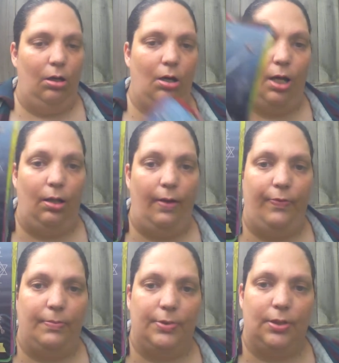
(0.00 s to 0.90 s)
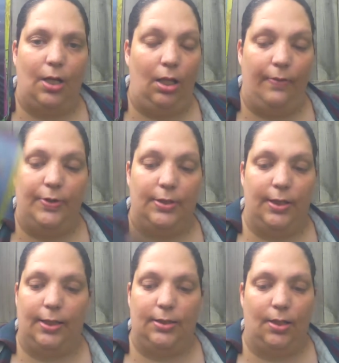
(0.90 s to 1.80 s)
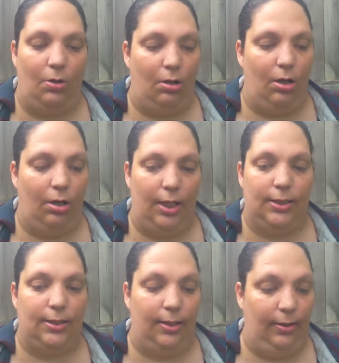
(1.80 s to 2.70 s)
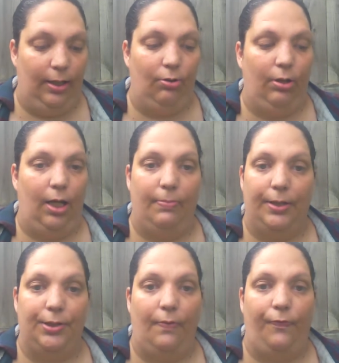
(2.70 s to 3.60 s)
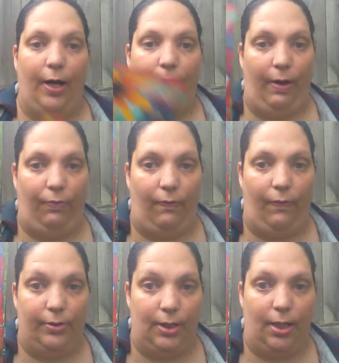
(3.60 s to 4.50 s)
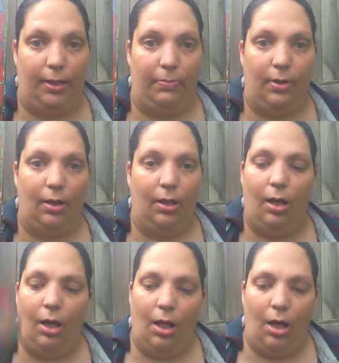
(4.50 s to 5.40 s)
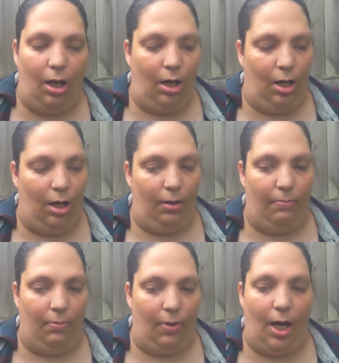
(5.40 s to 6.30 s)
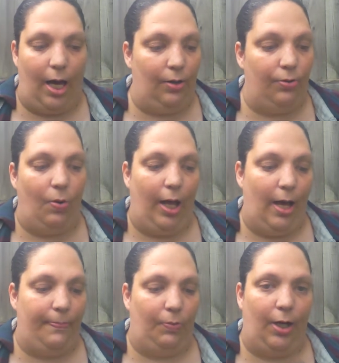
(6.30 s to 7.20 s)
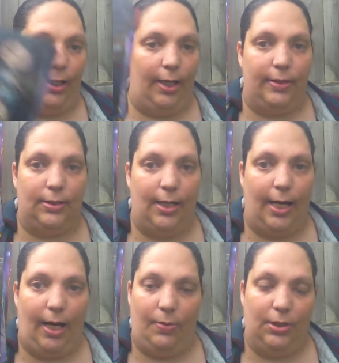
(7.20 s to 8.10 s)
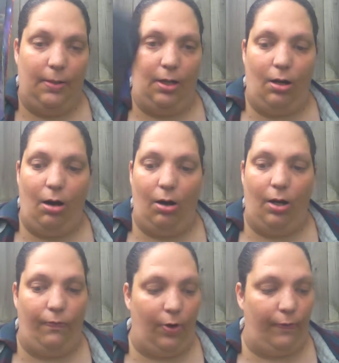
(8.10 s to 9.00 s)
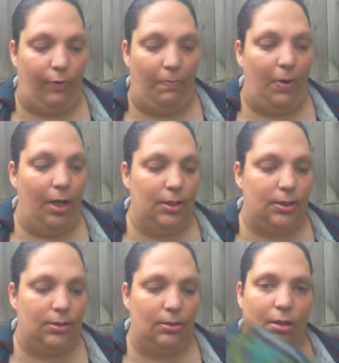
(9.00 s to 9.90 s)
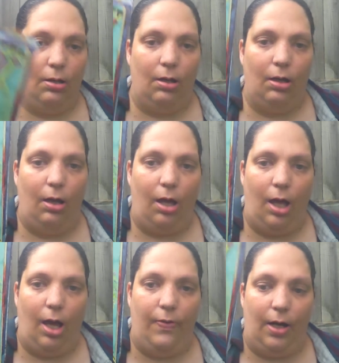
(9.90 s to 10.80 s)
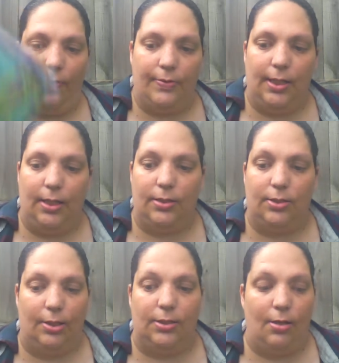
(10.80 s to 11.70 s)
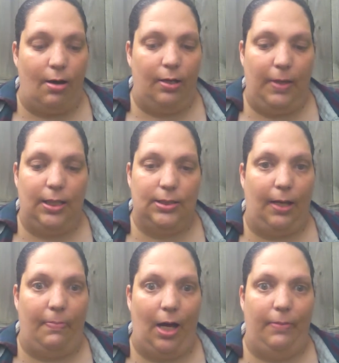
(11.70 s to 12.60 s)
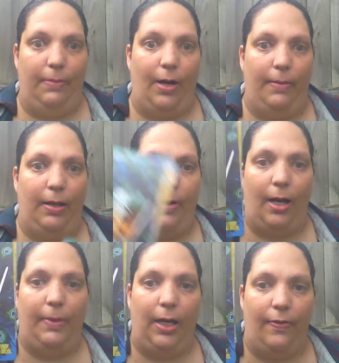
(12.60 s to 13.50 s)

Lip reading: I love them. I love this deck so hard. It's literally in my top 5 favorite of all time. I don't know what happened when I got this deck. I was hemming and hawing over it for months. And then all of a sudden it started stalking me, saying, buy me, buy me, buy me.